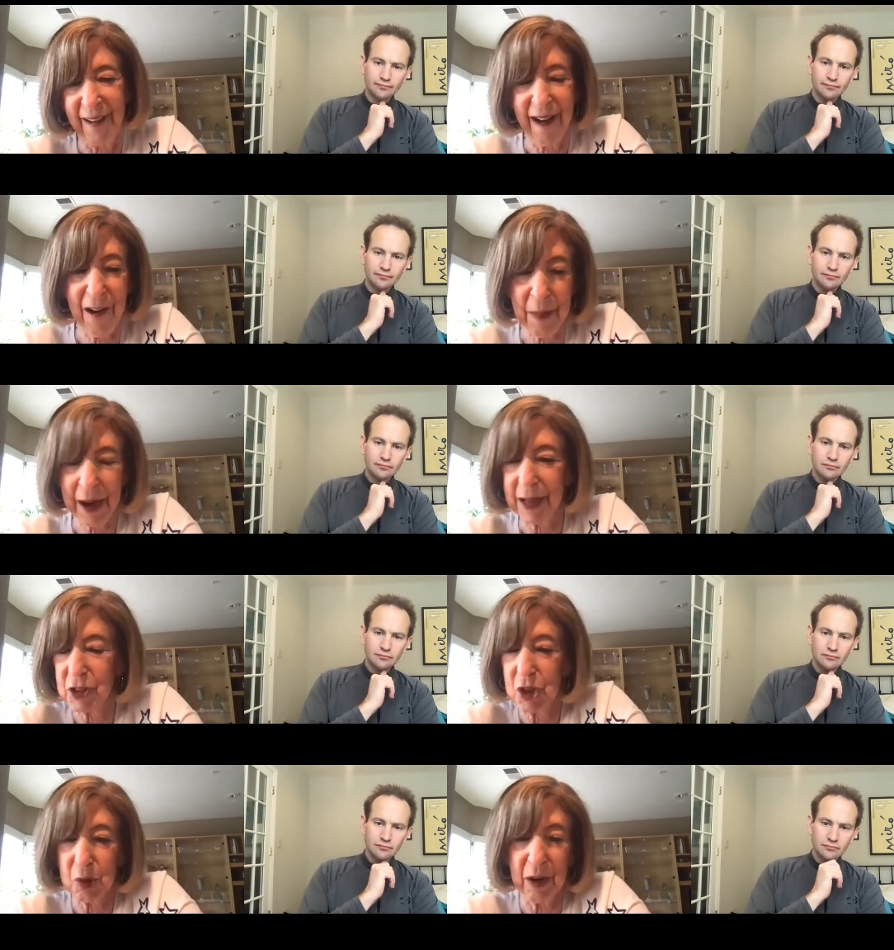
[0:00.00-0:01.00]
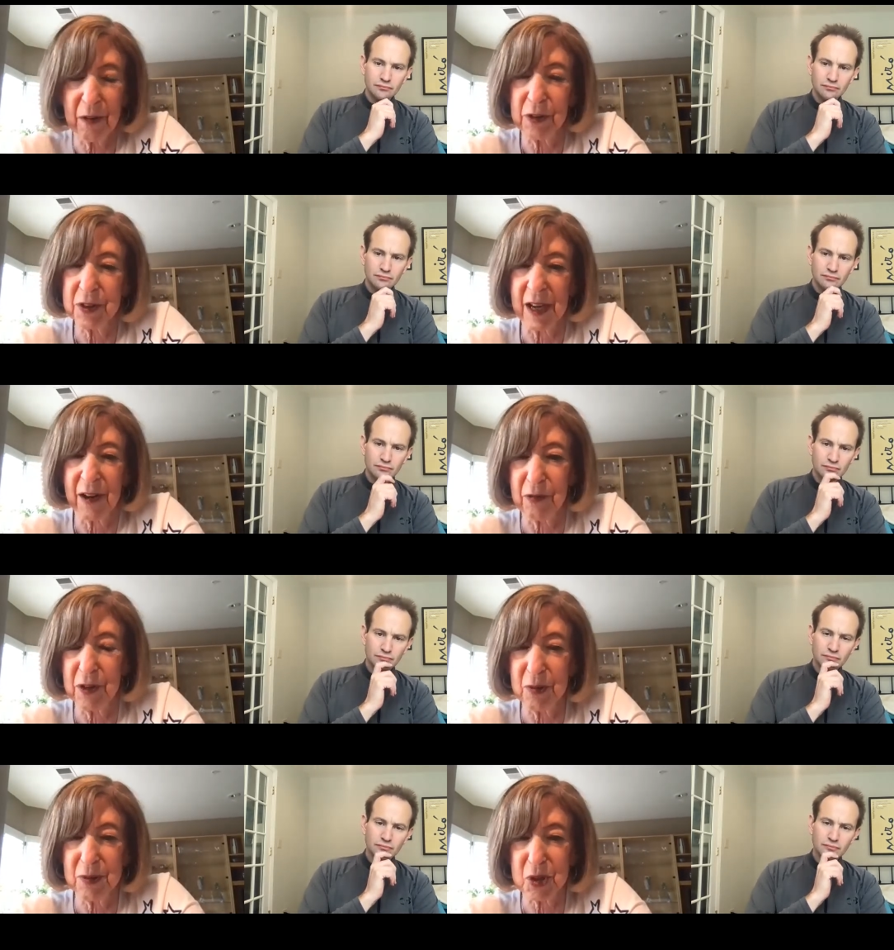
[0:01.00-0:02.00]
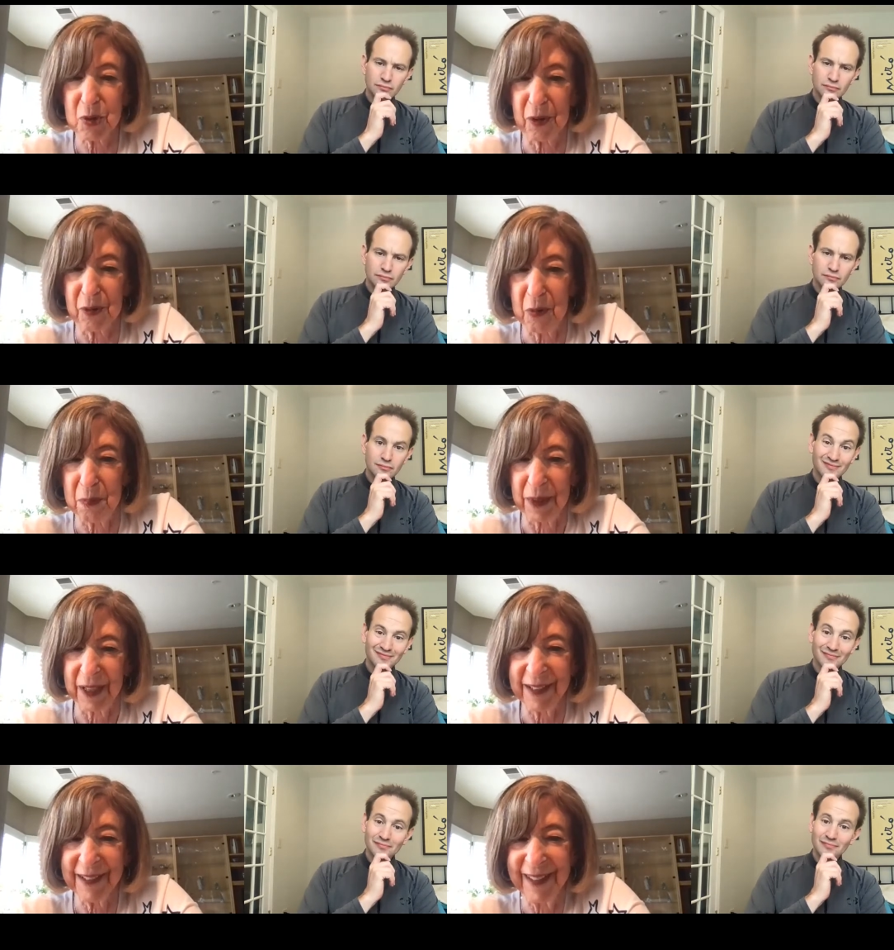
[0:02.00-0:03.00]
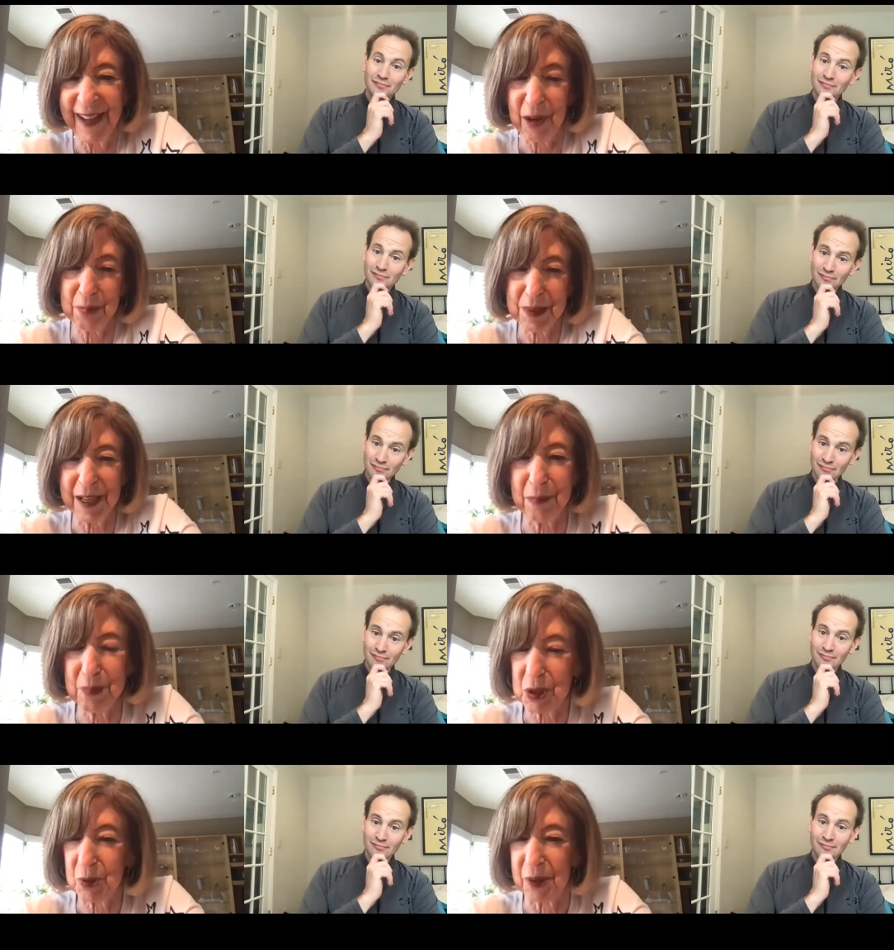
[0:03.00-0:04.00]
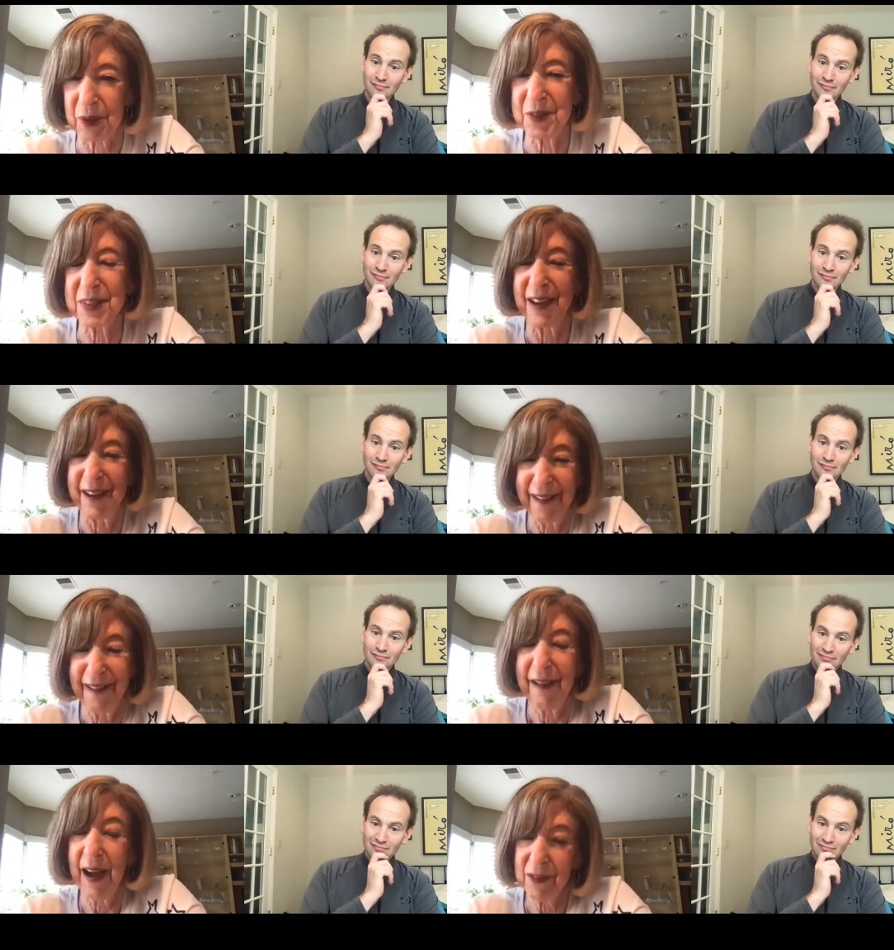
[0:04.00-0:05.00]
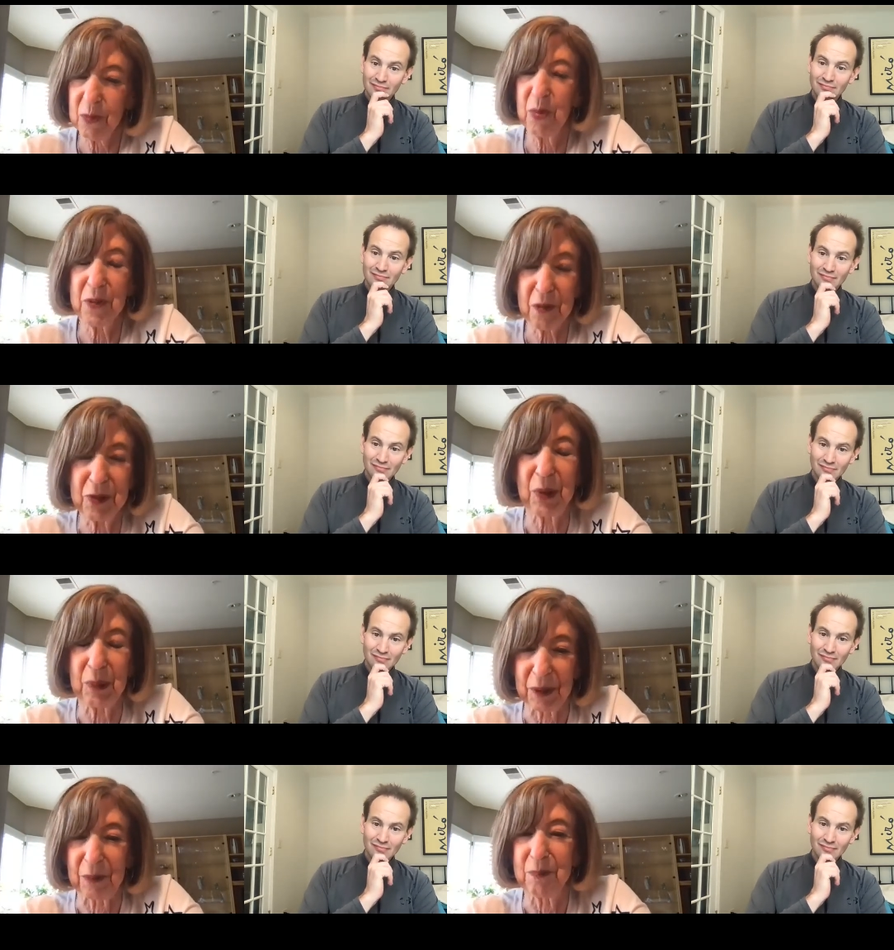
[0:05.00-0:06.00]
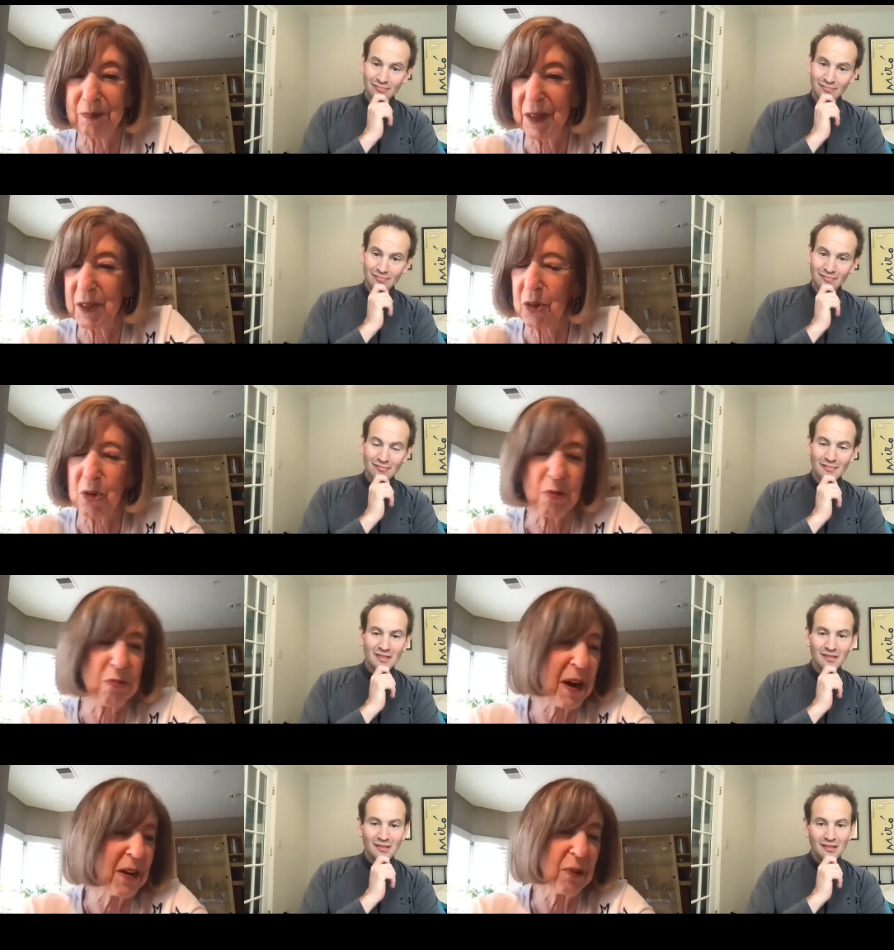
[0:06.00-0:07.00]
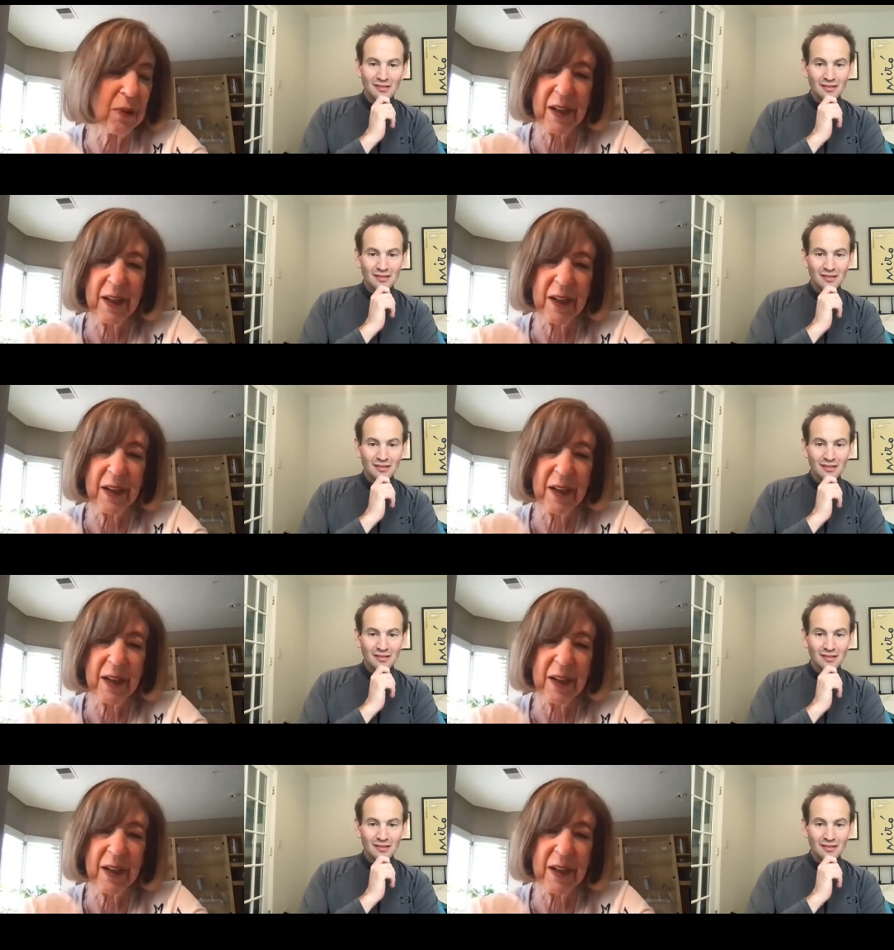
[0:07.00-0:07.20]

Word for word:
Speaker 1: um, I got to travel to every new store opening, help set up stores. I had a wonderful career. It was a great, great